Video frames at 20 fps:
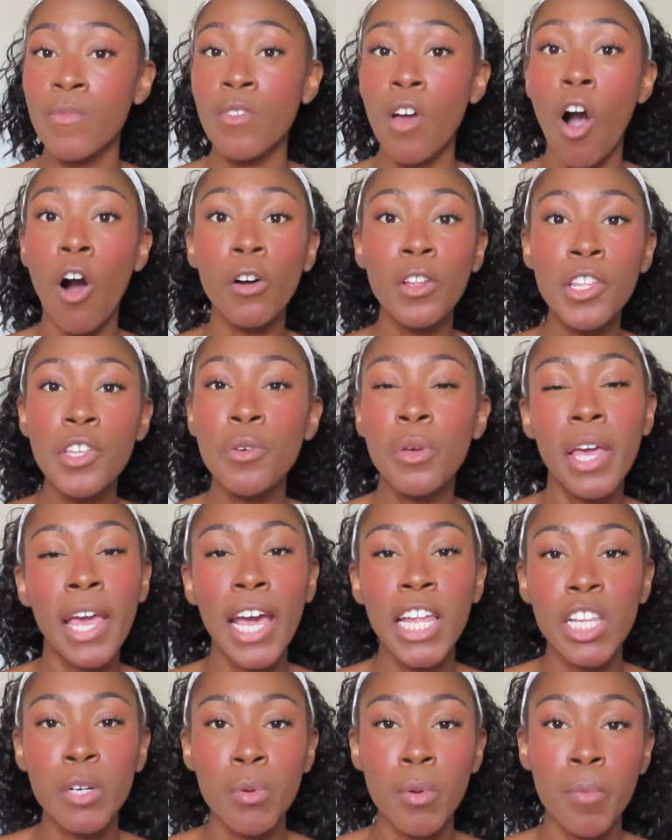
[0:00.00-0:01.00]
all that you
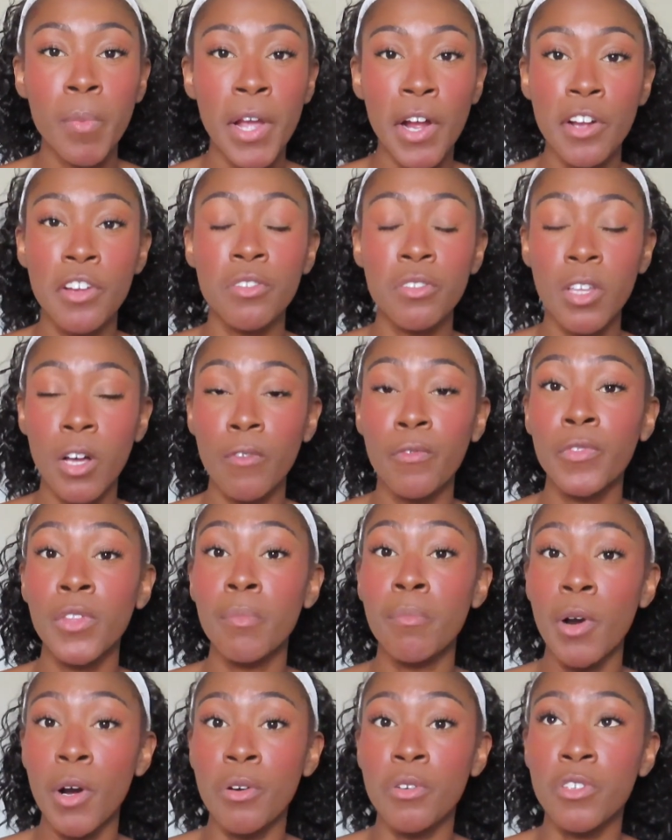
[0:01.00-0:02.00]
can to prepare yourself the
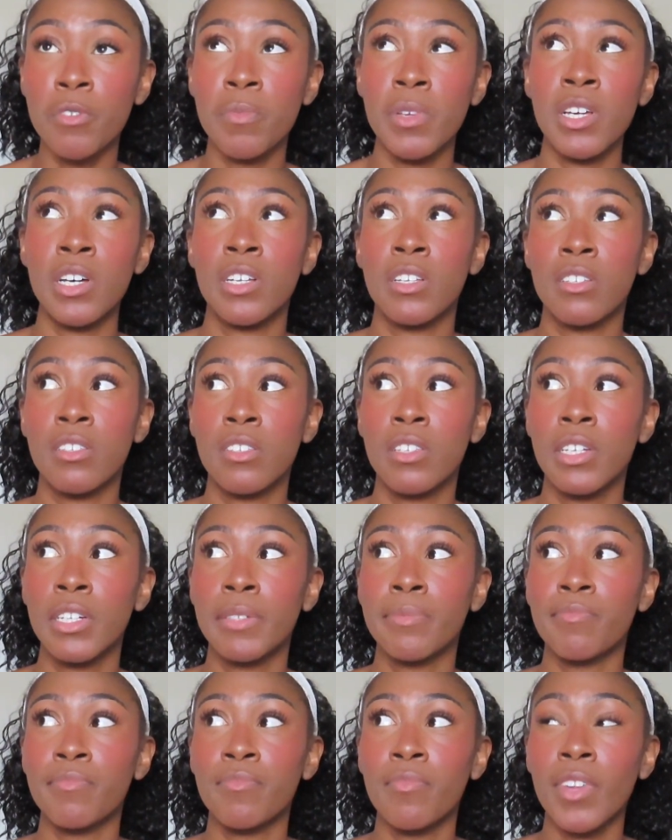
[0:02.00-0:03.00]
most, because
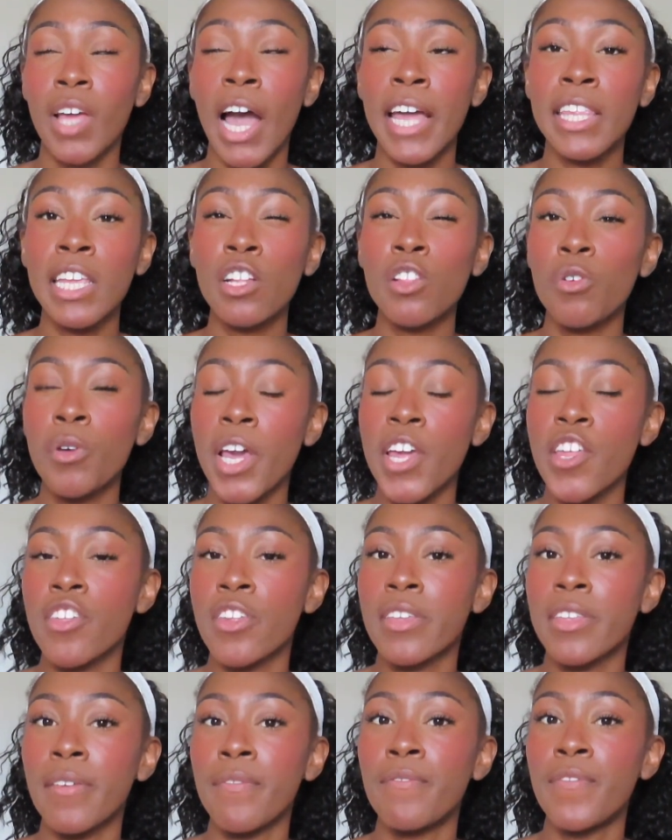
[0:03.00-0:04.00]
I think location
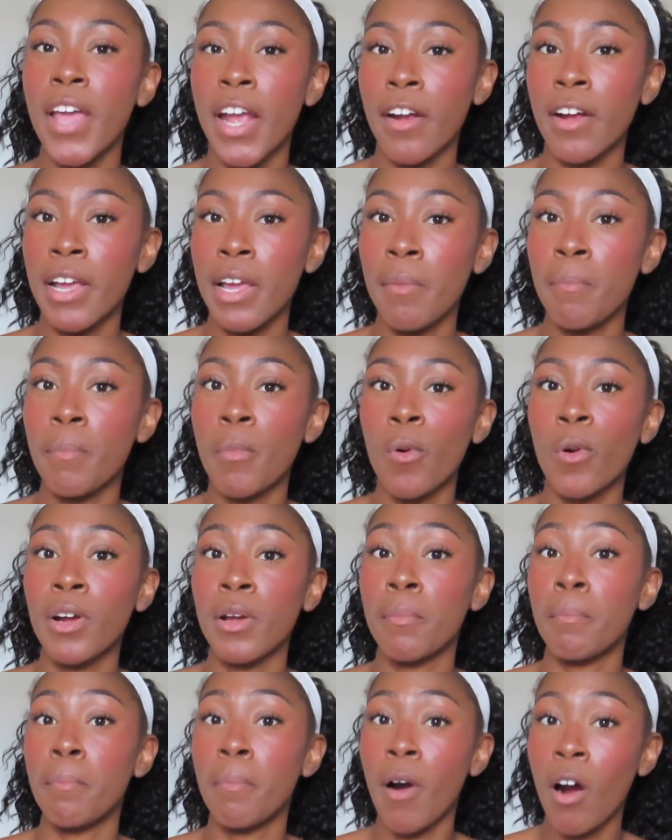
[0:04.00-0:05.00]
is a very
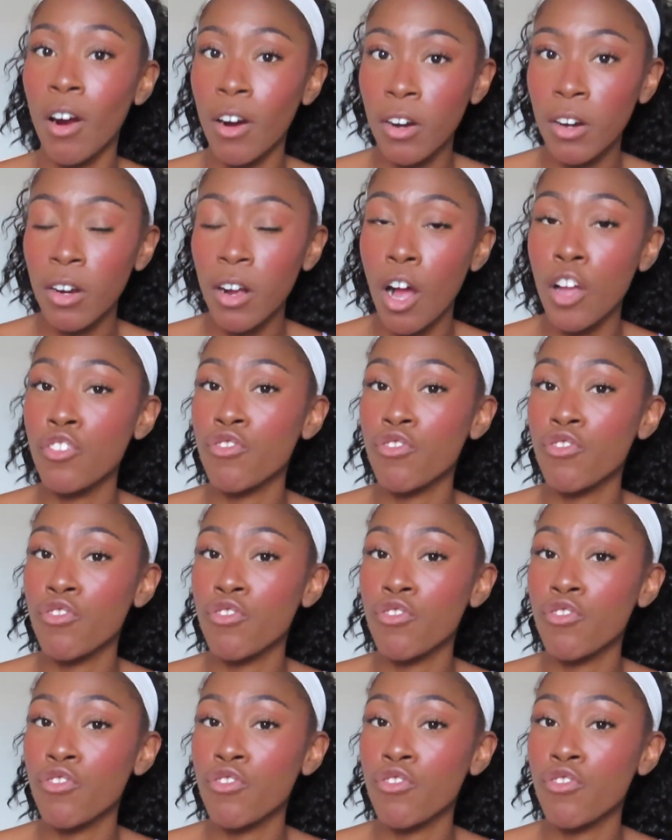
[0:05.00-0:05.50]
important part on